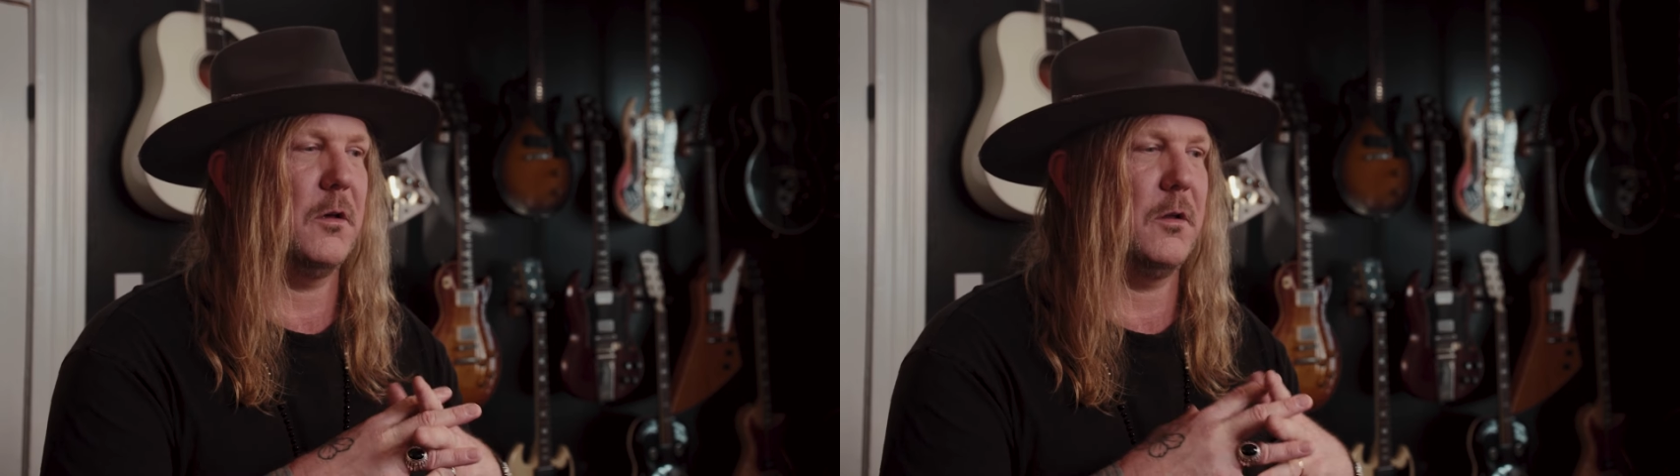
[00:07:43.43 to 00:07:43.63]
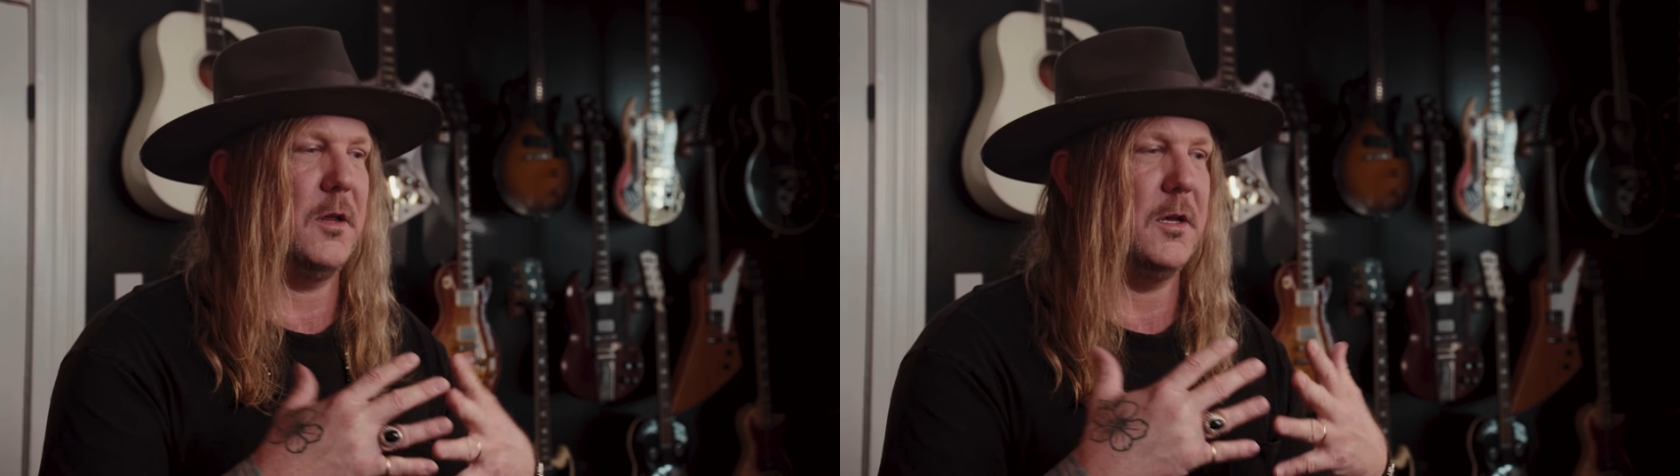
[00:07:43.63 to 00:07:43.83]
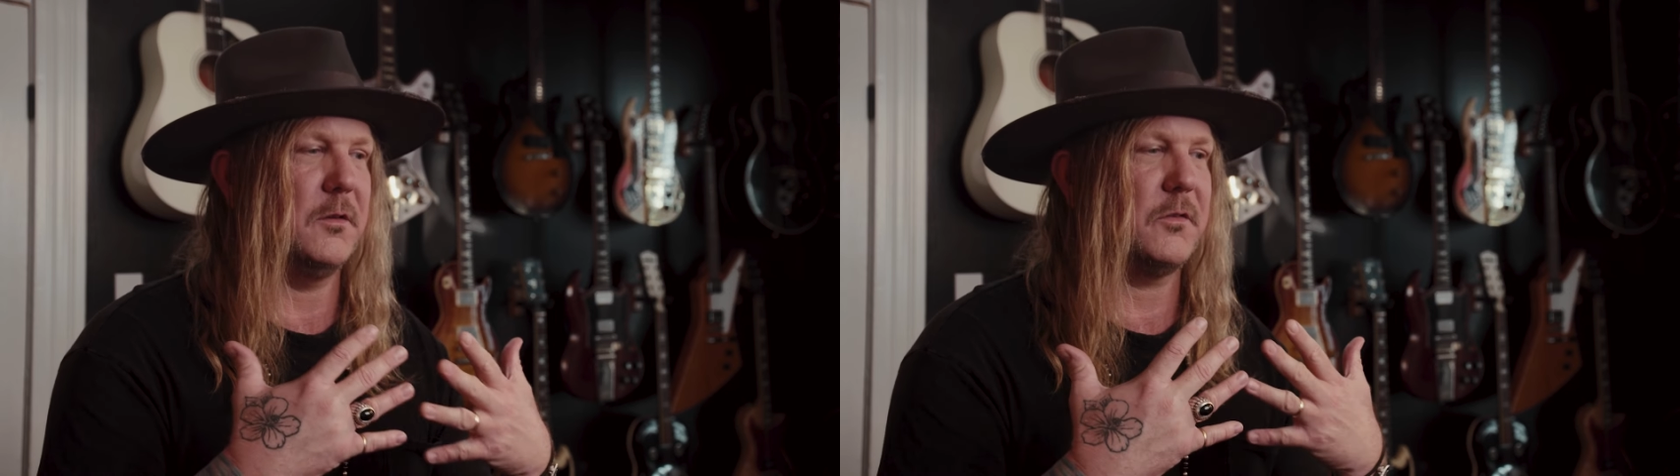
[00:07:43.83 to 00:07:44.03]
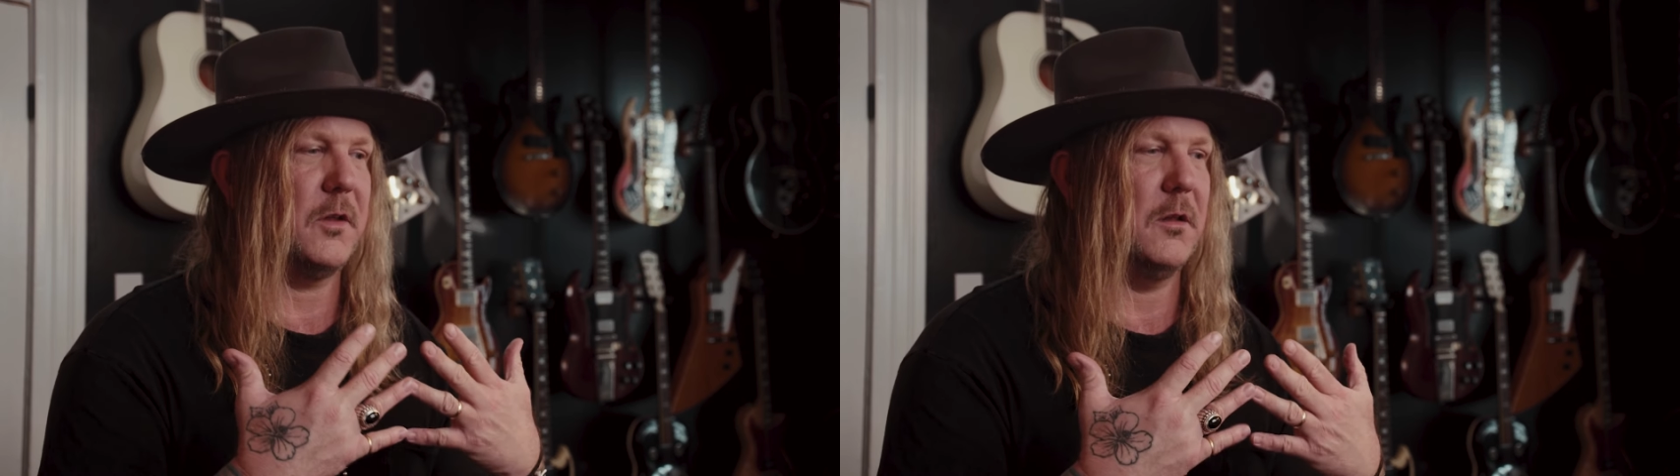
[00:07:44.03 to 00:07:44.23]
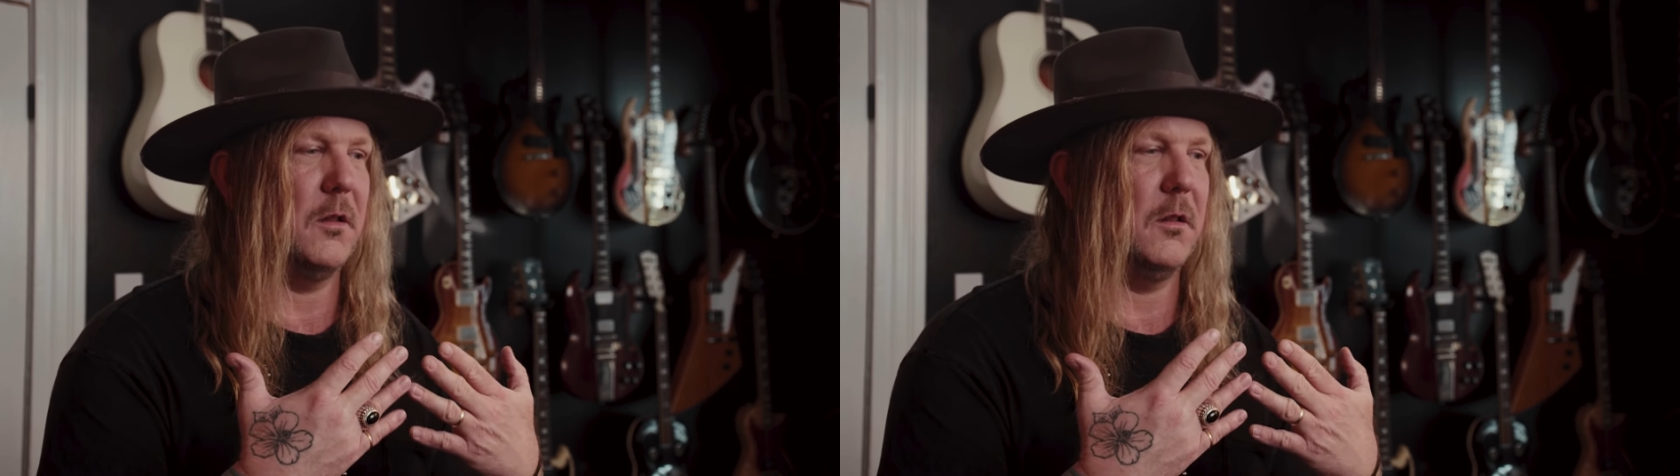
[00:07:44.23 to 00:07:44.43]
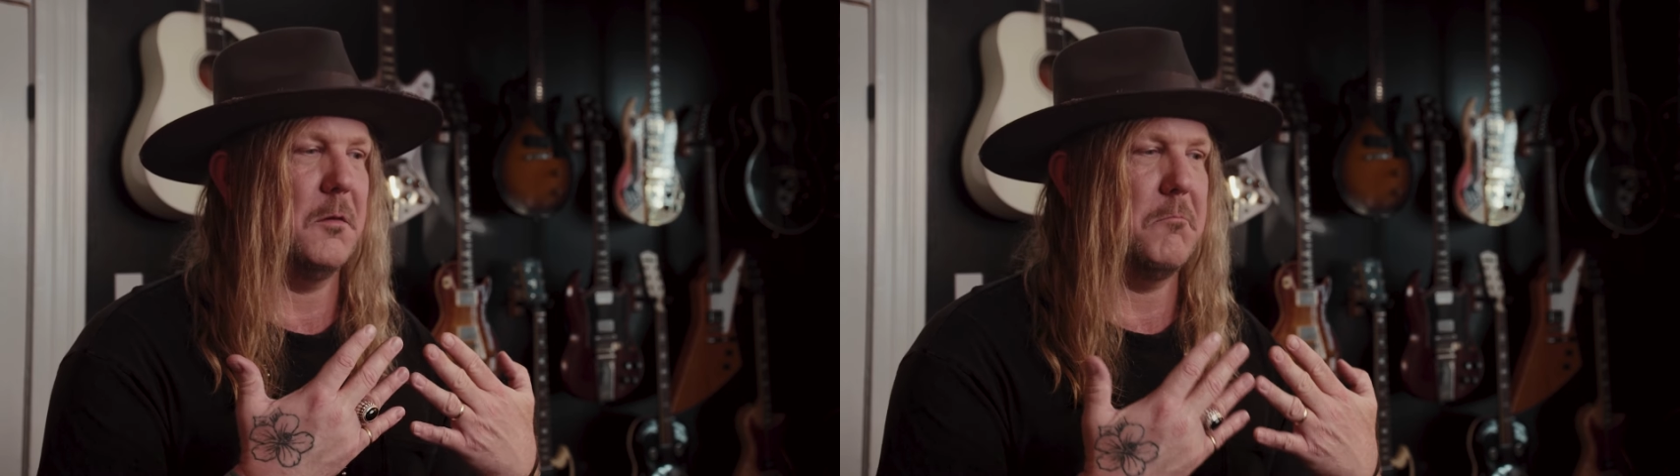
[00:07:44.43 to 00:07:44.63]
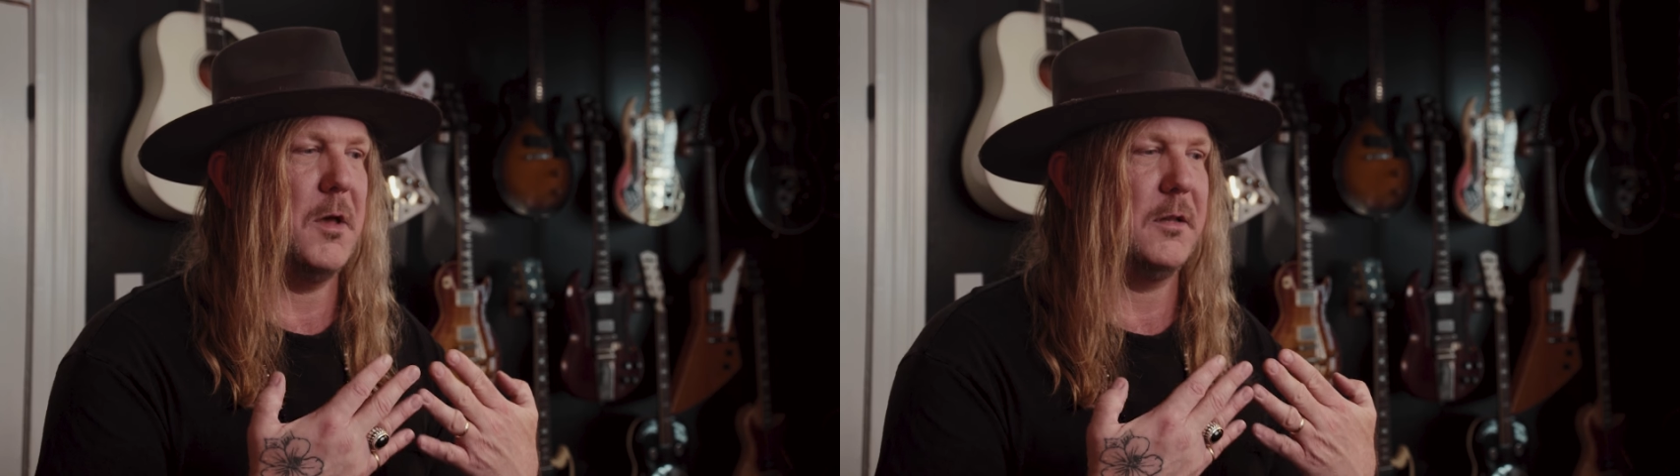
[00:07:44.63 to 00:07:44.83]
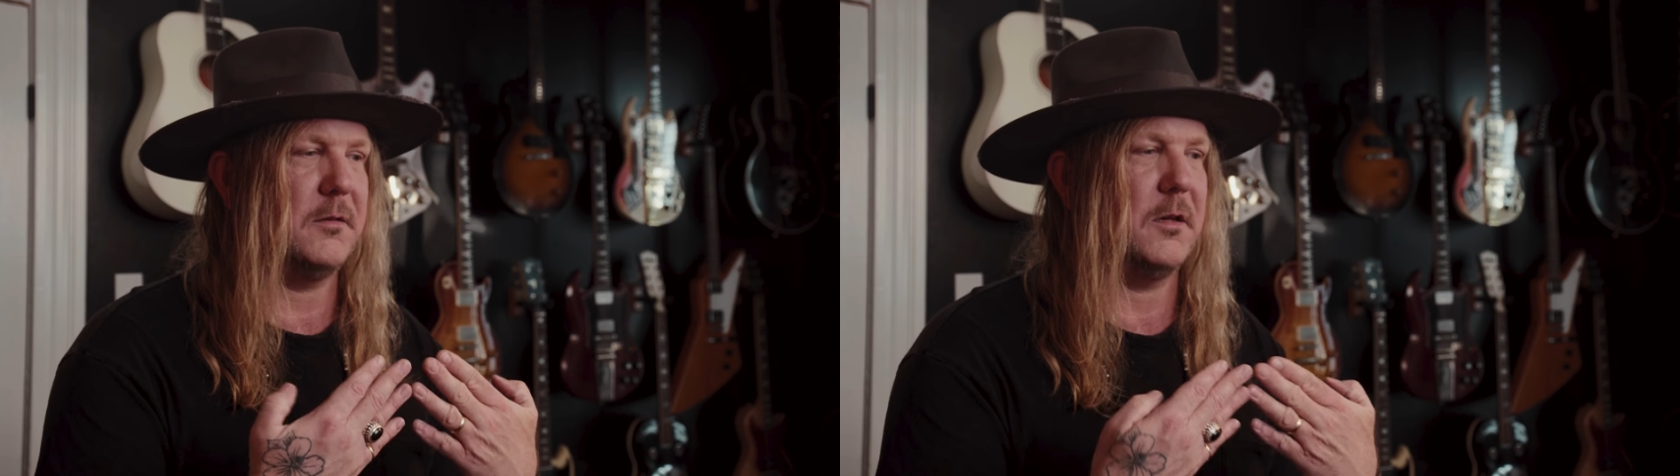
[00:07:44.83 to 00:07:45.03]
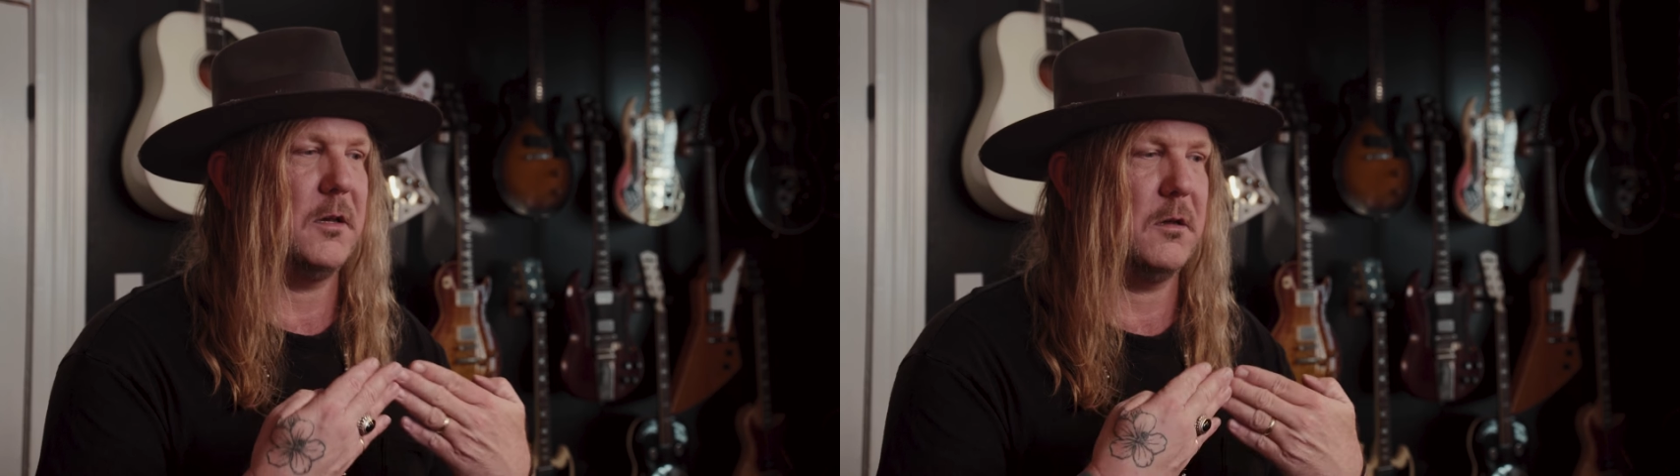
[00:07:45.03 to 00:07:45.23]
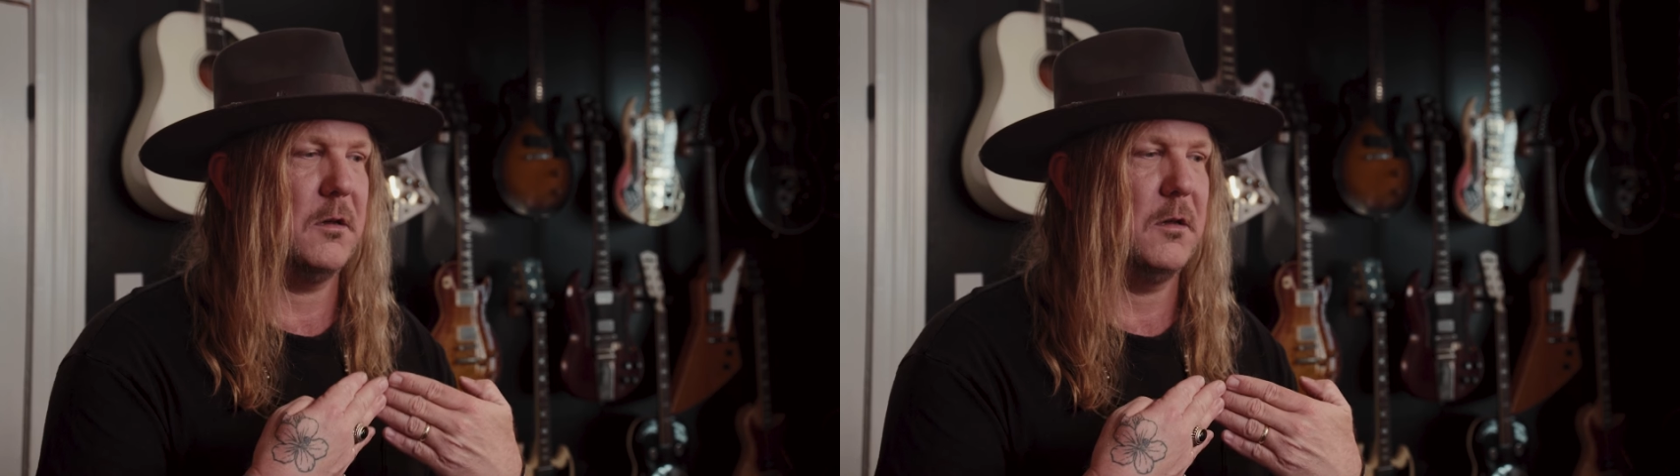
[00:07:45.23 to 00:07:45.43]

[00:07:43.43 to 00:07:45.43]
an instant lamenting